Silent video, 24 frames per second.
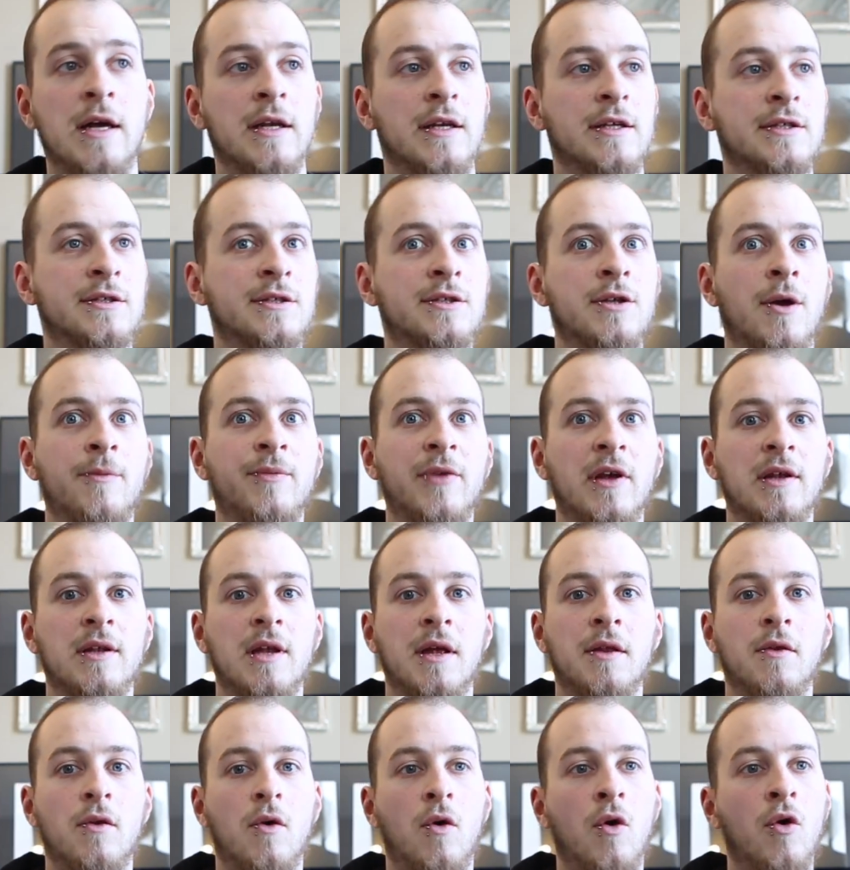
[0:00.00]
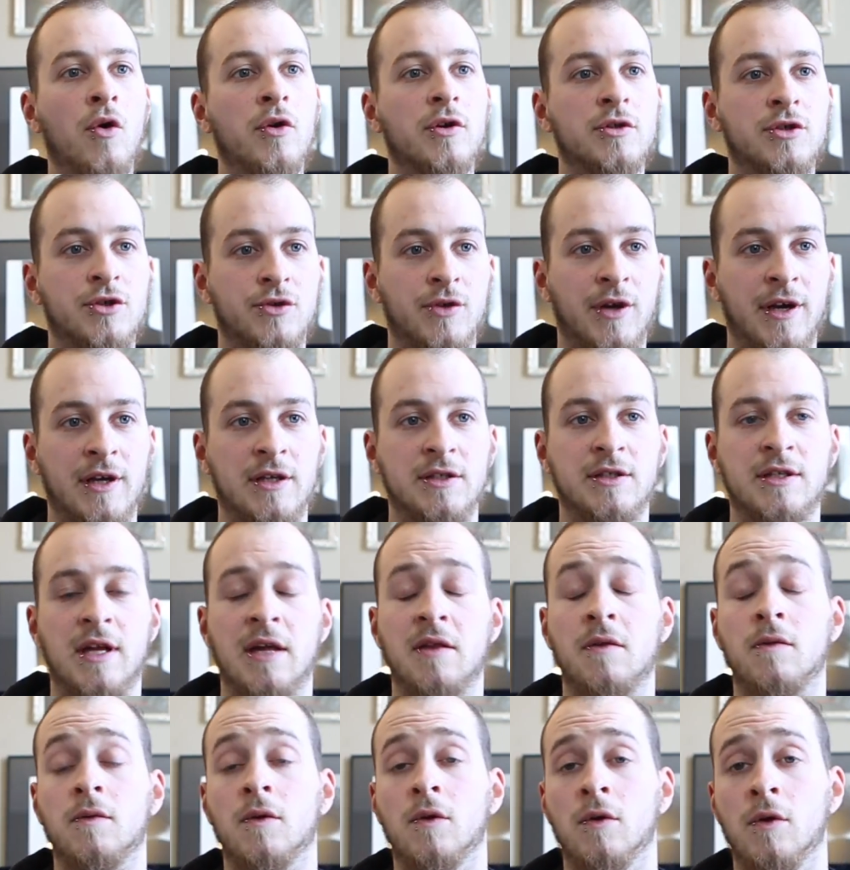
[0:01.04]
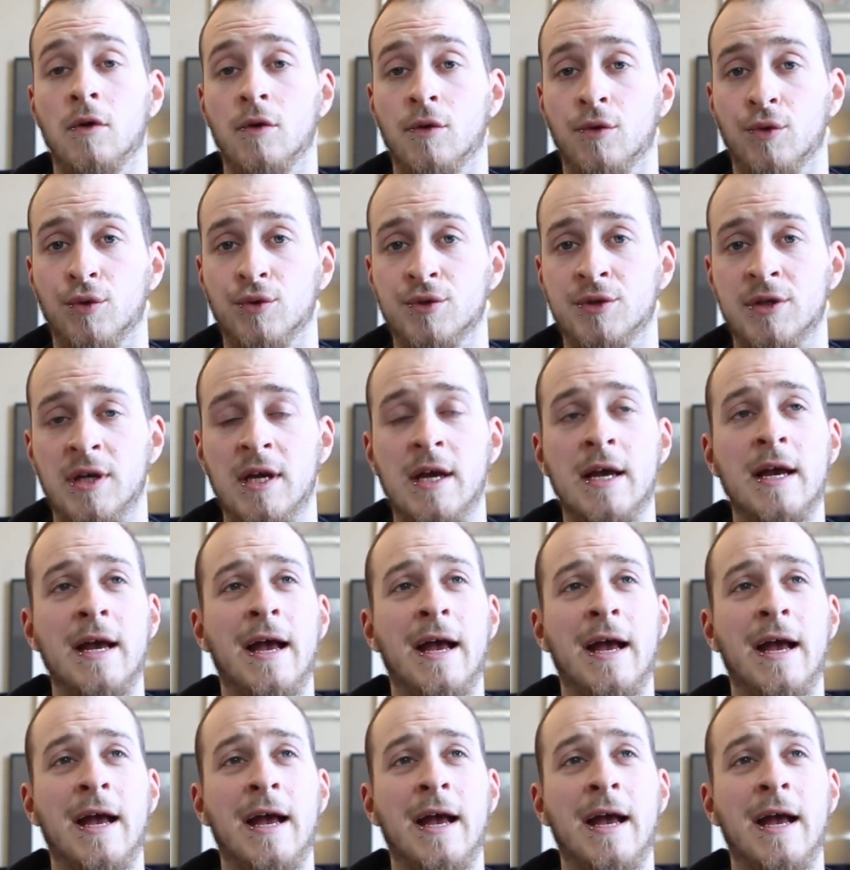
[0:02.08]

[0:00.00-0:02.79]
This is something that older strings tend to lose.